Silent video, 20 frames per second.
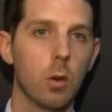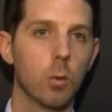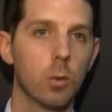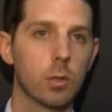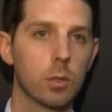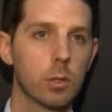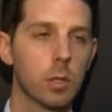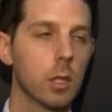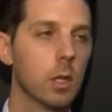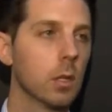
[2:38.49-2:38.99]
we're
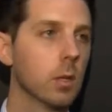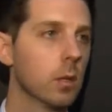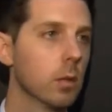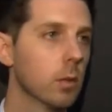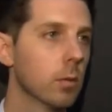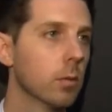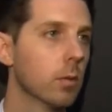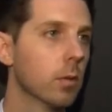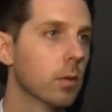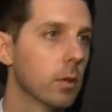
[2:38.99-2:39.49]
seeing
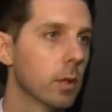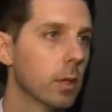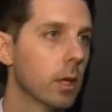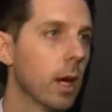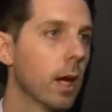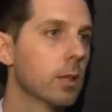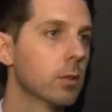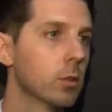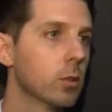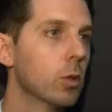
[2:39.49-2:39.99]
the
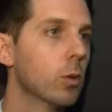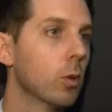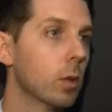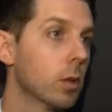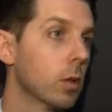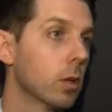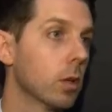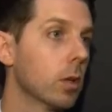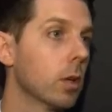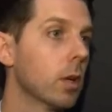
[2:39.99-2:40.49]
guys do
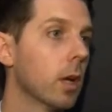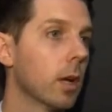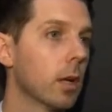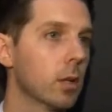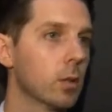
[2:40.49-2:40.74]
what they're good at,